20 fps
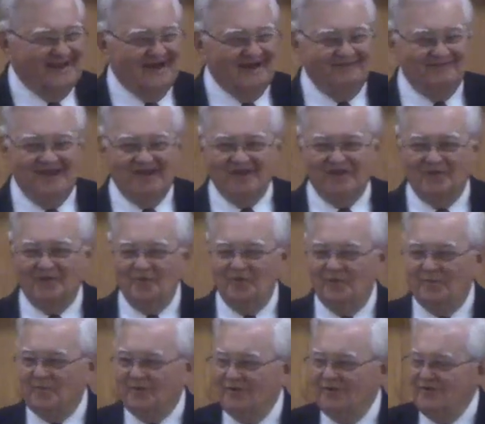I'm not going to
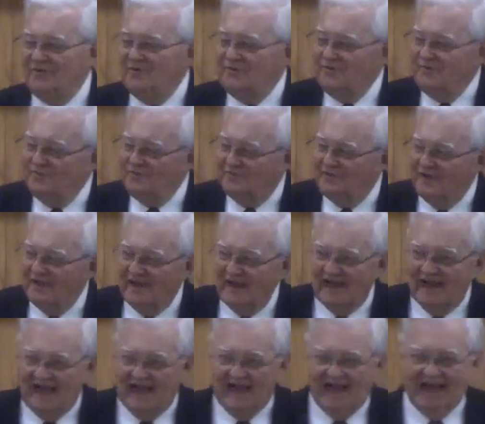reprove,
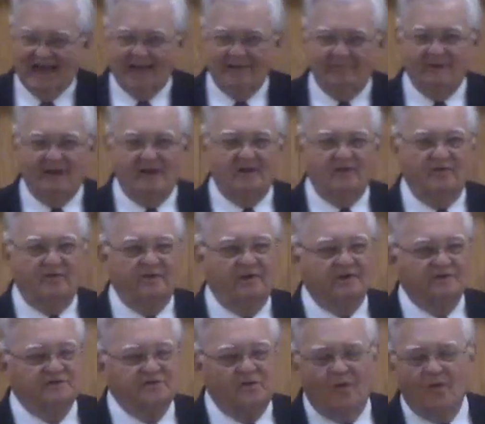and I'm not going to
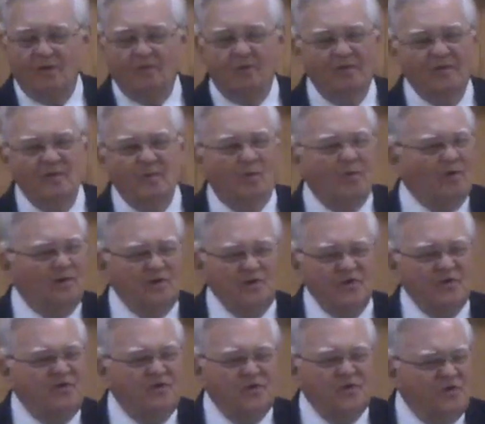exhort. Well, then what are you
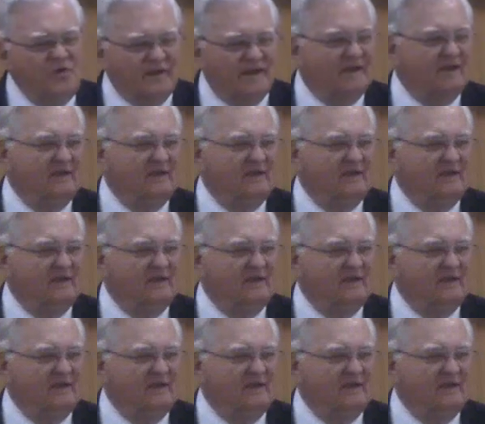doing?